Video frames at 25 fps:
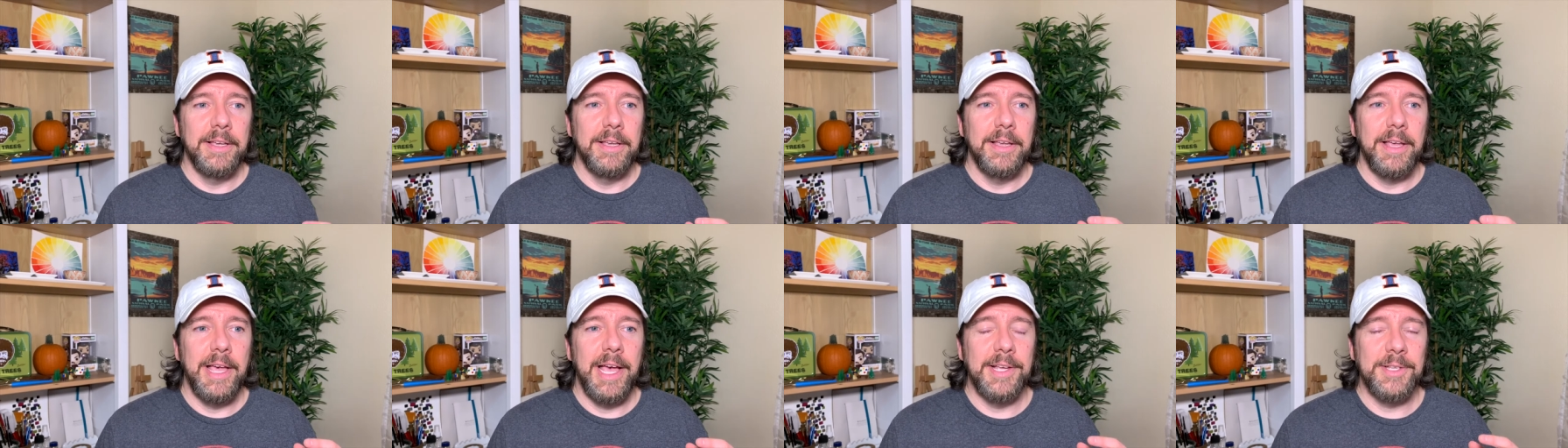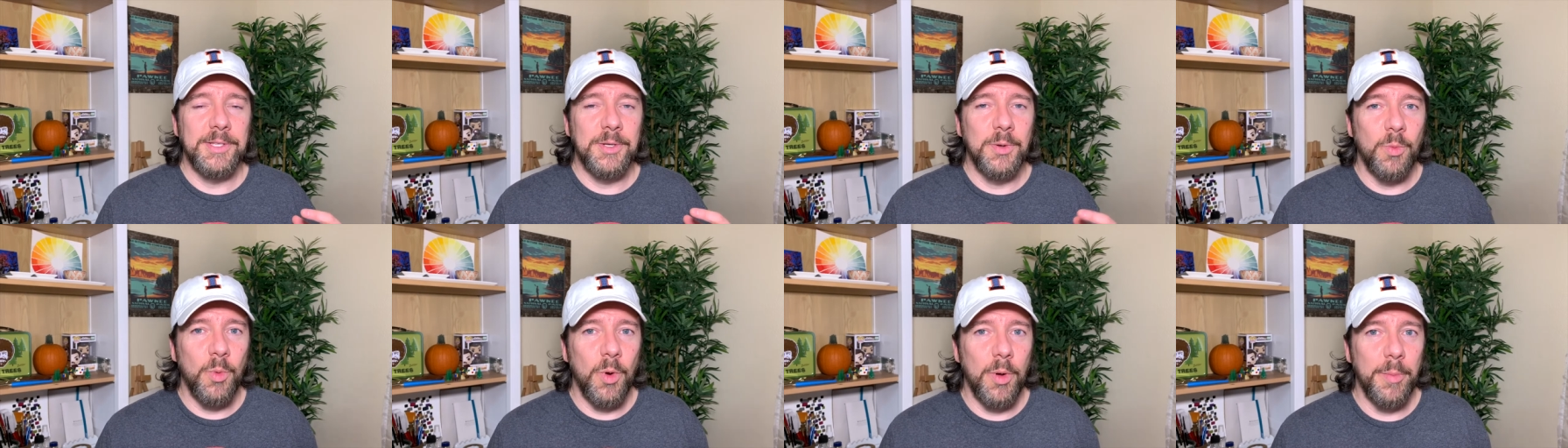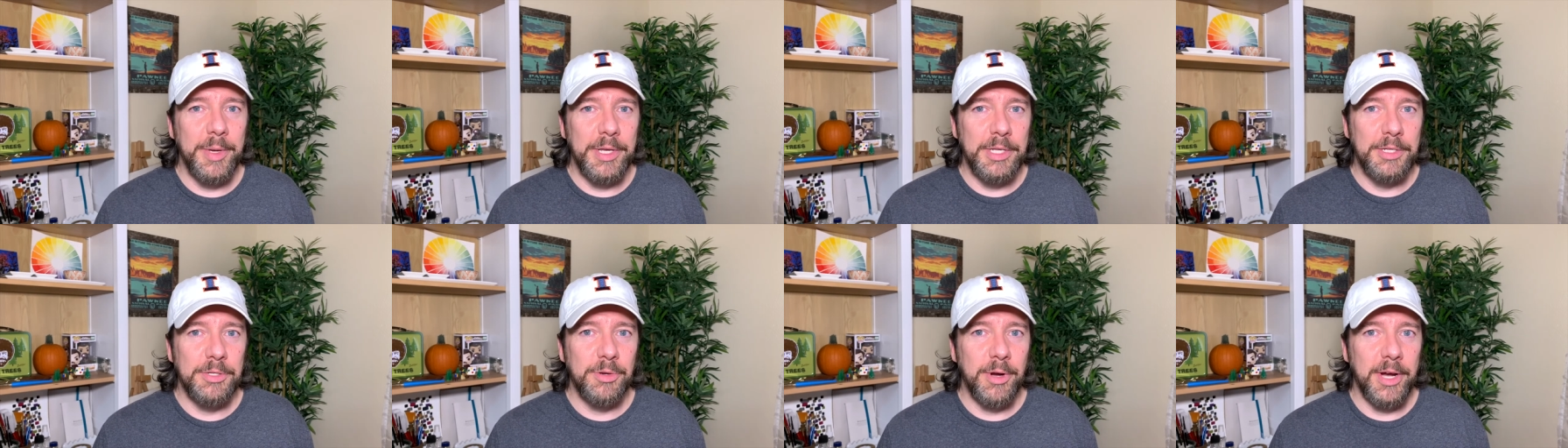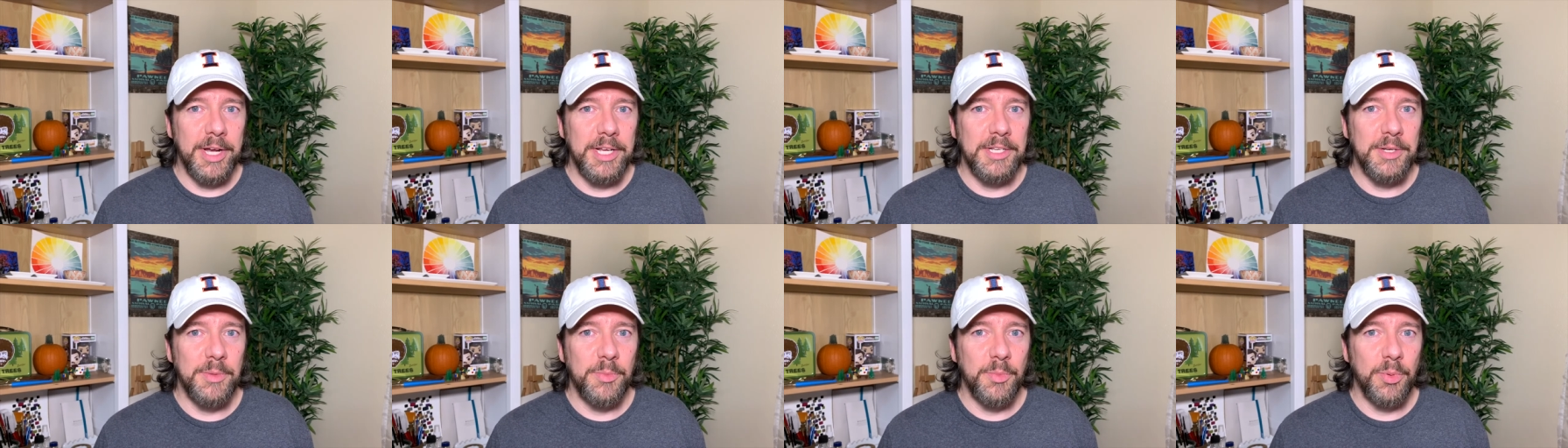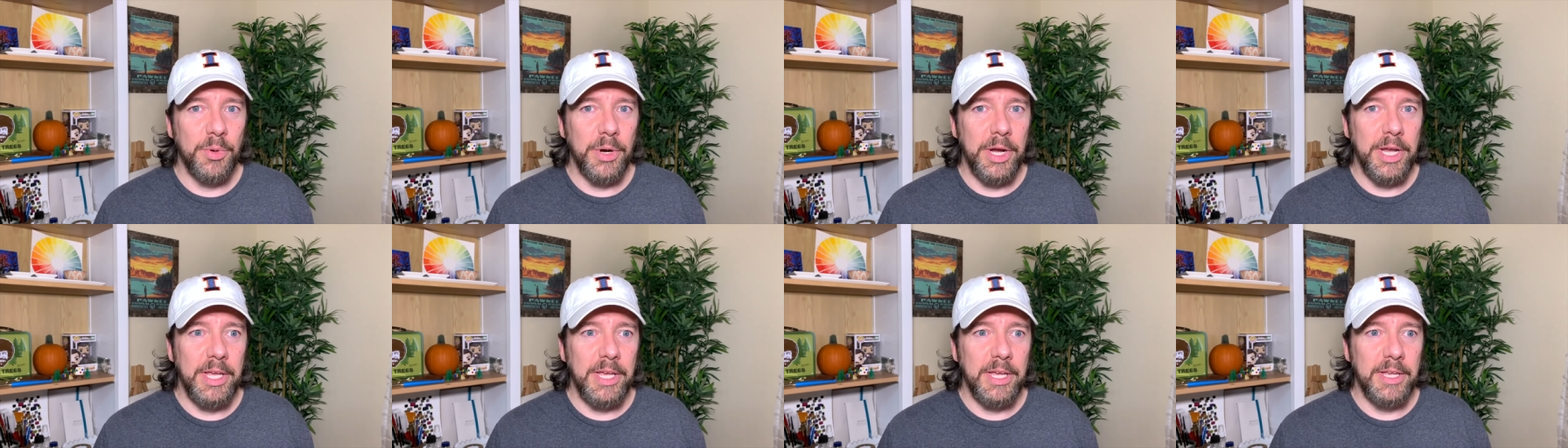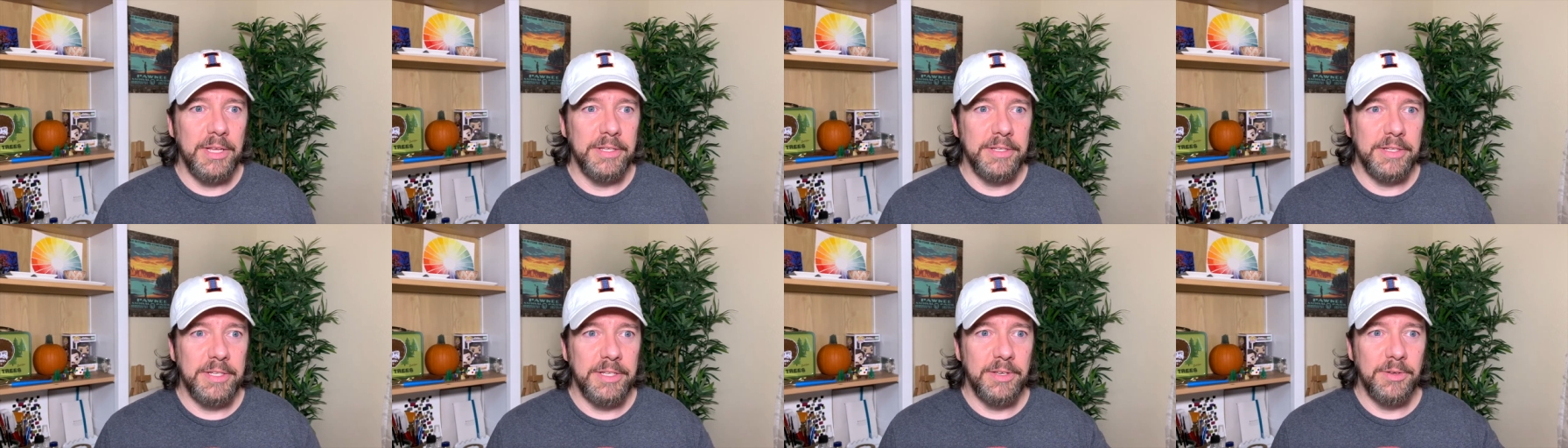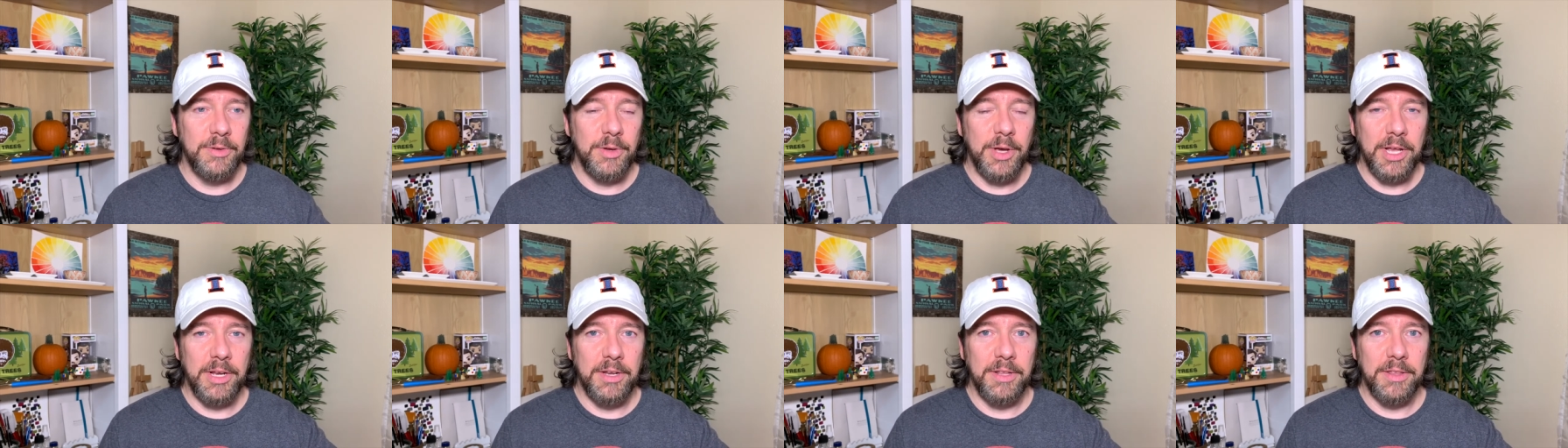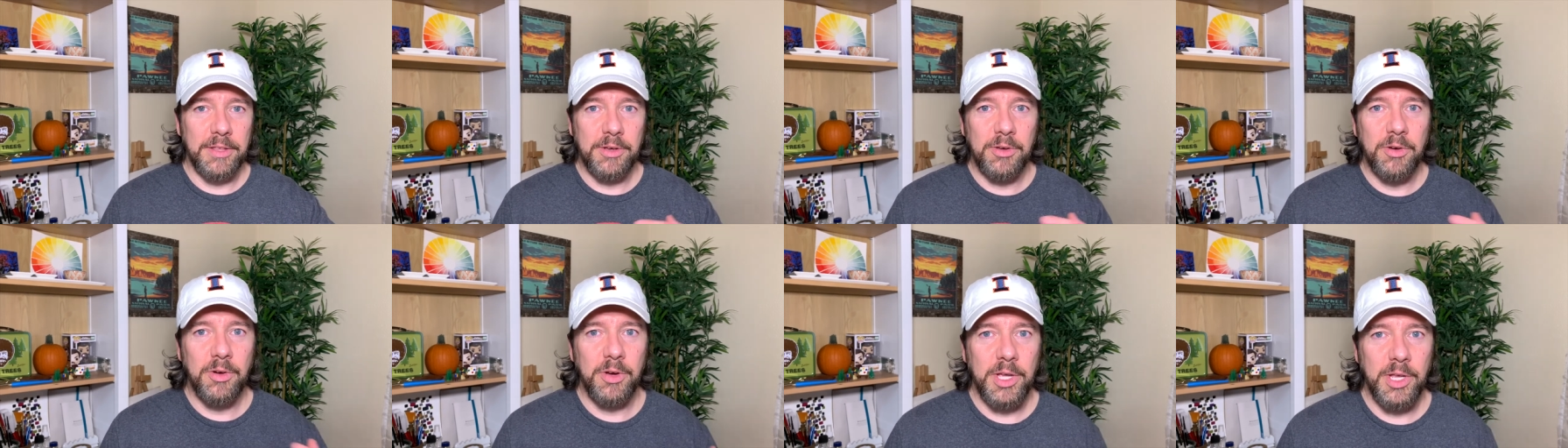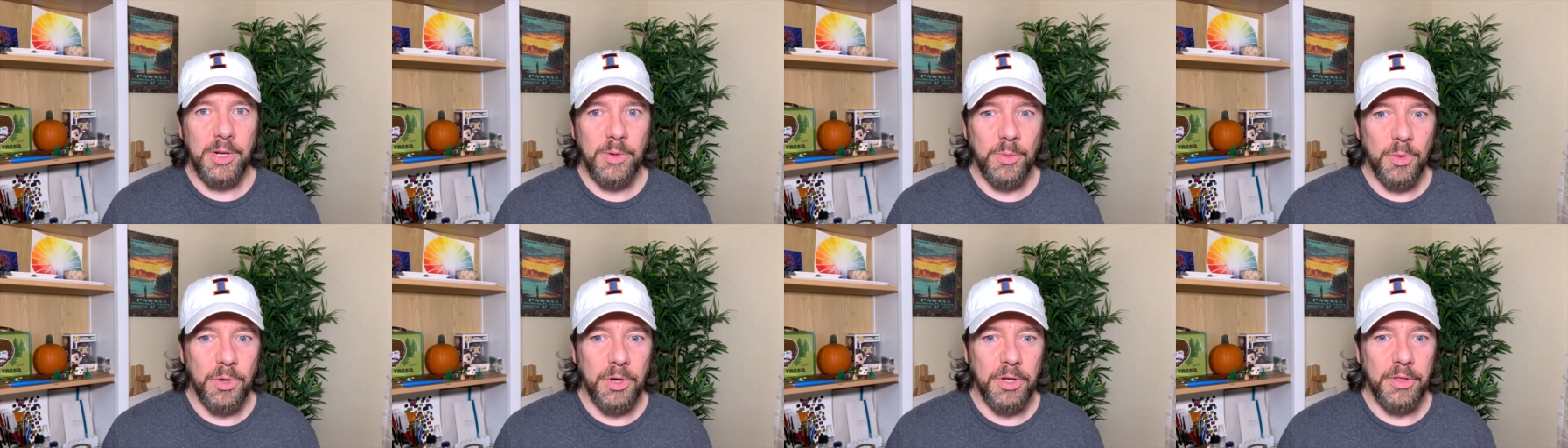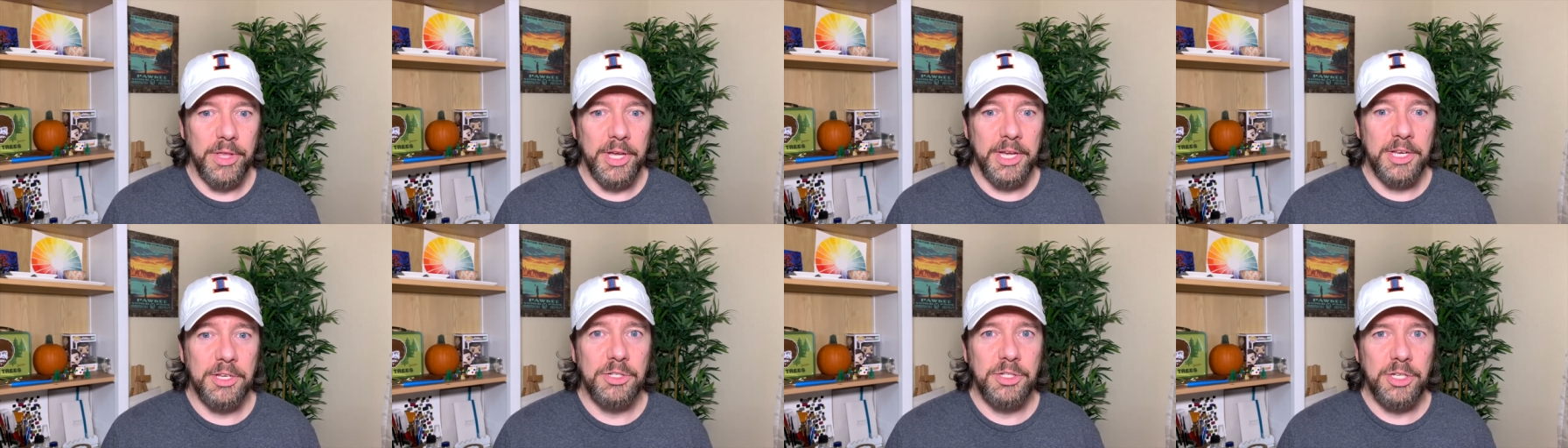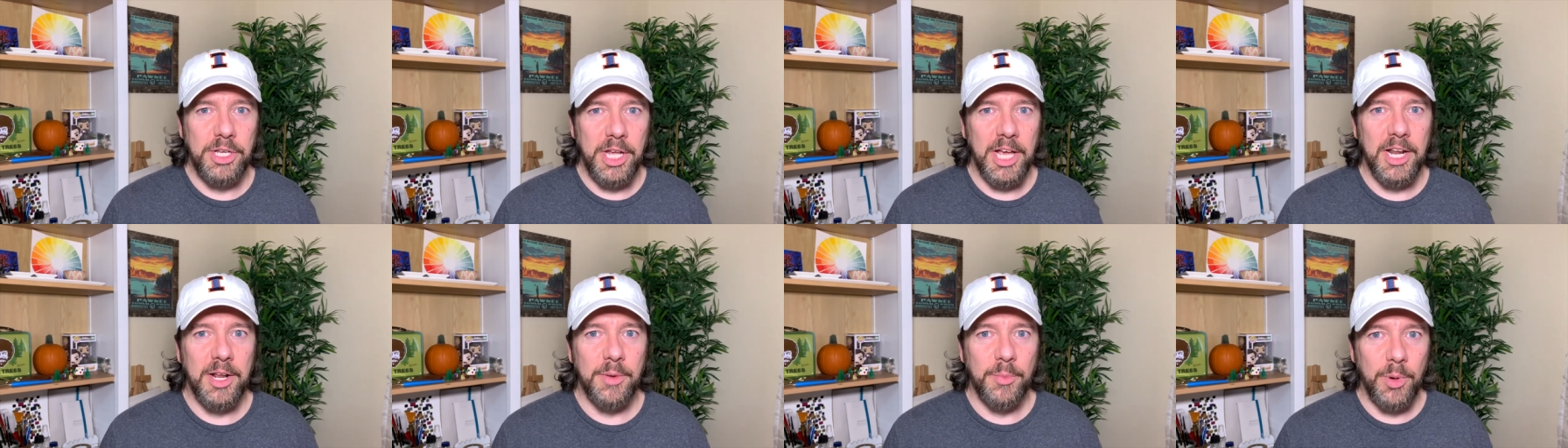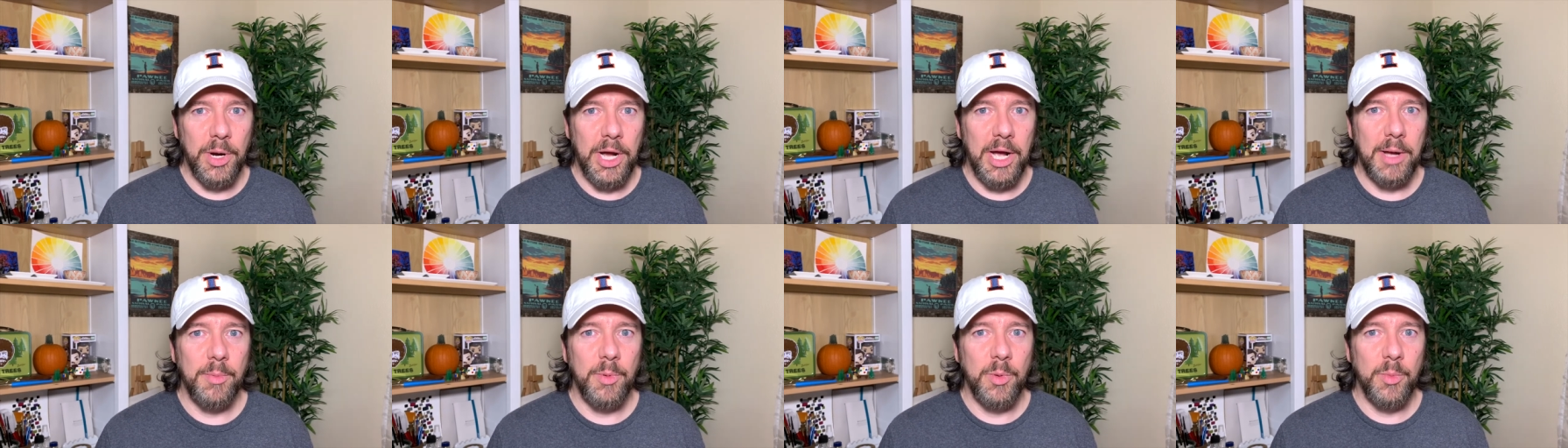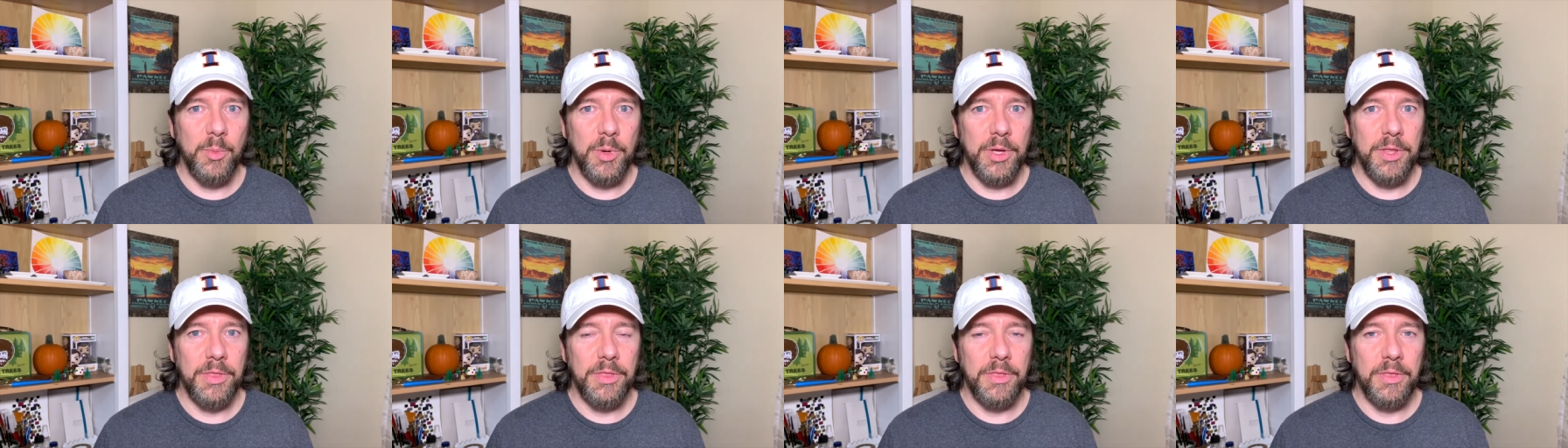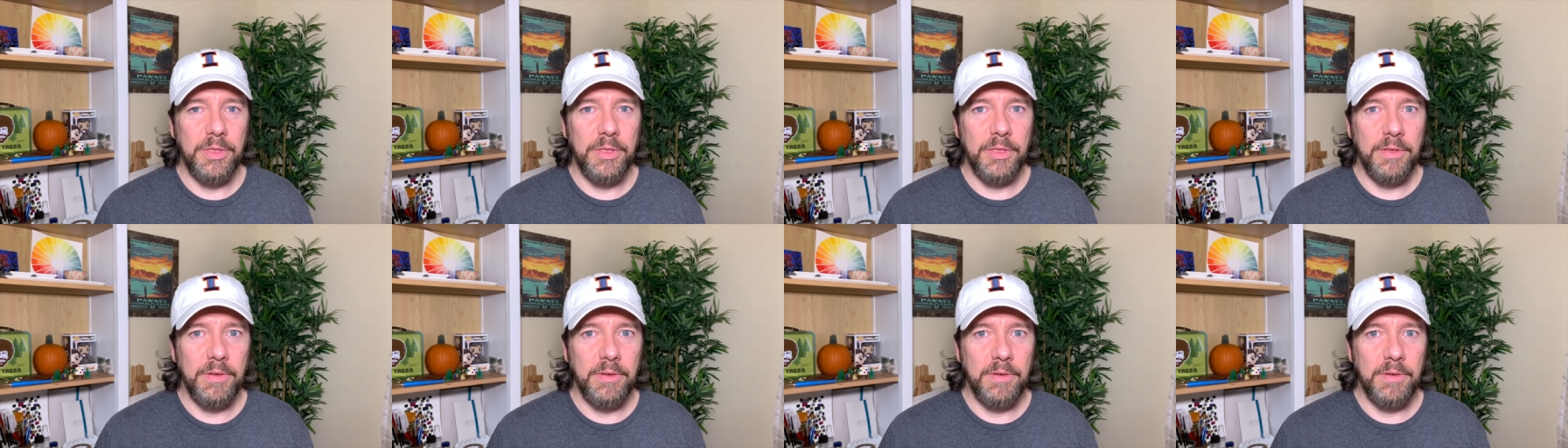as a woman trying to break into kind of the cooking world, like, she had a problem with